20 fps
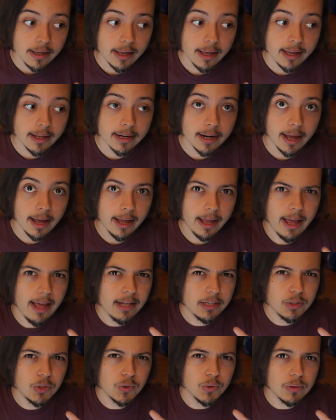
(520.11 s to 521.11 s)
and I
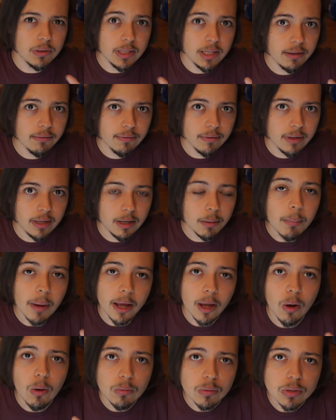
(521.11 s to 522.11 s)
had to live in
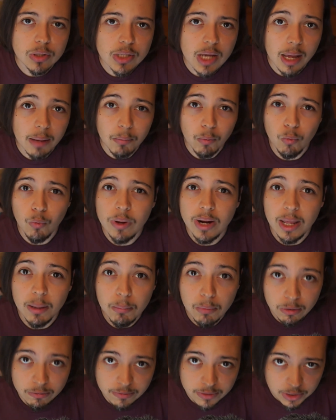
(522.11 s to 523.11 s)
my hometown when I
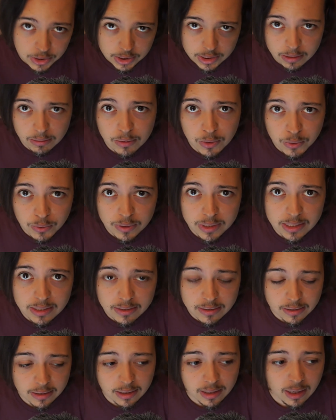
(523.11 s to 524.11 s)
moved here to
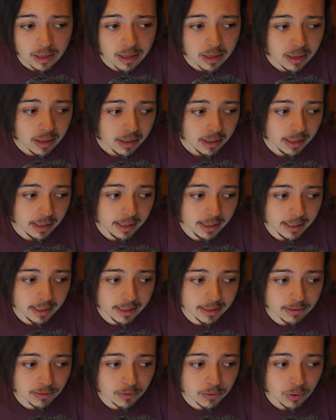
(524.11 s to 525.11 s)
Italy,
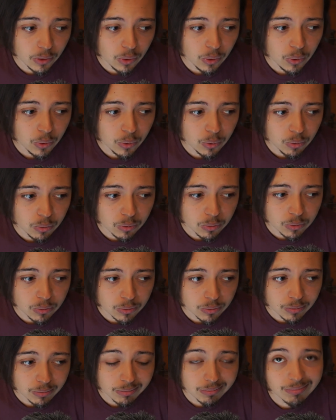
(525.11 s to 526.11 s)
and
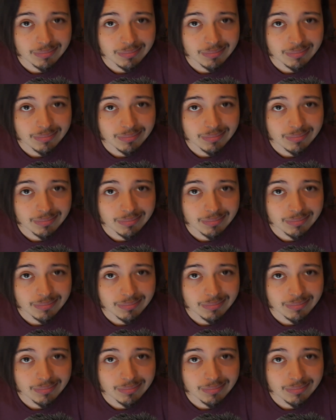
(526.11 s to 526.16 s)
so